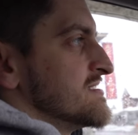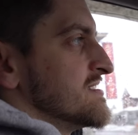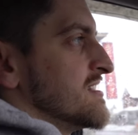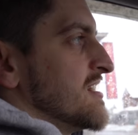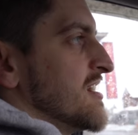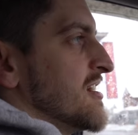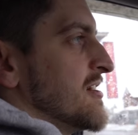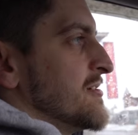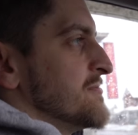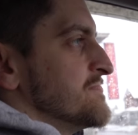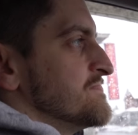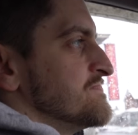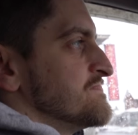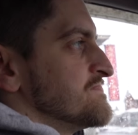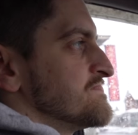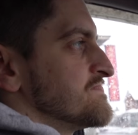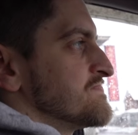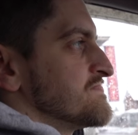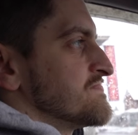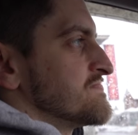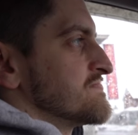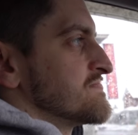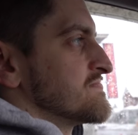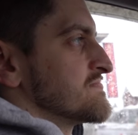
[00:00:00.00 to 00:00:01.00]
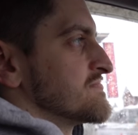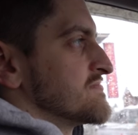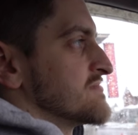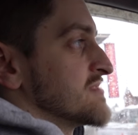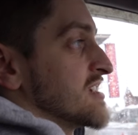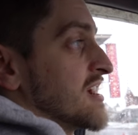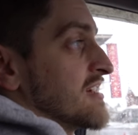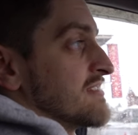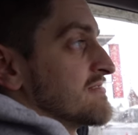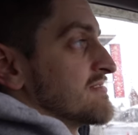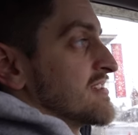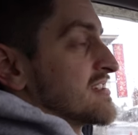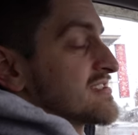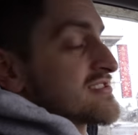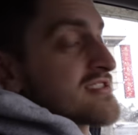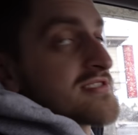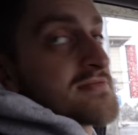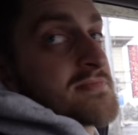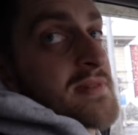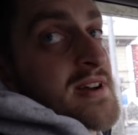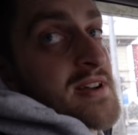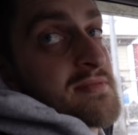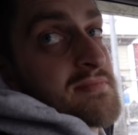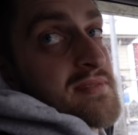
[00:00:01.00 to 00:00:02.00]
Um, mm-hmm. yeah, that's
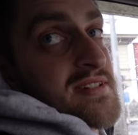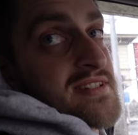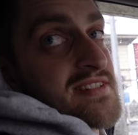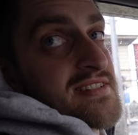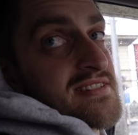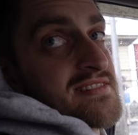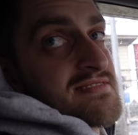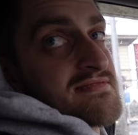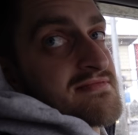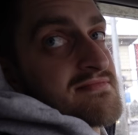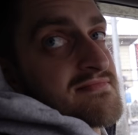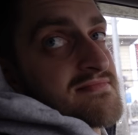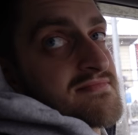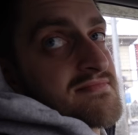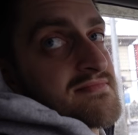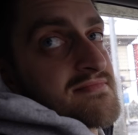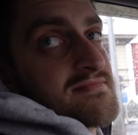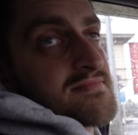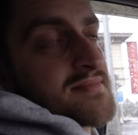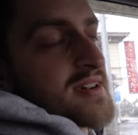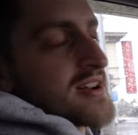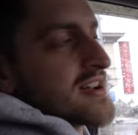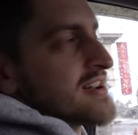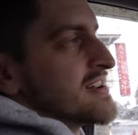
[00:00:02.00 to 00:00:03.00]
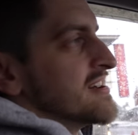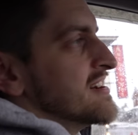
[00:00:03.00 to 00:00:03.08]
just my opinion. Yes.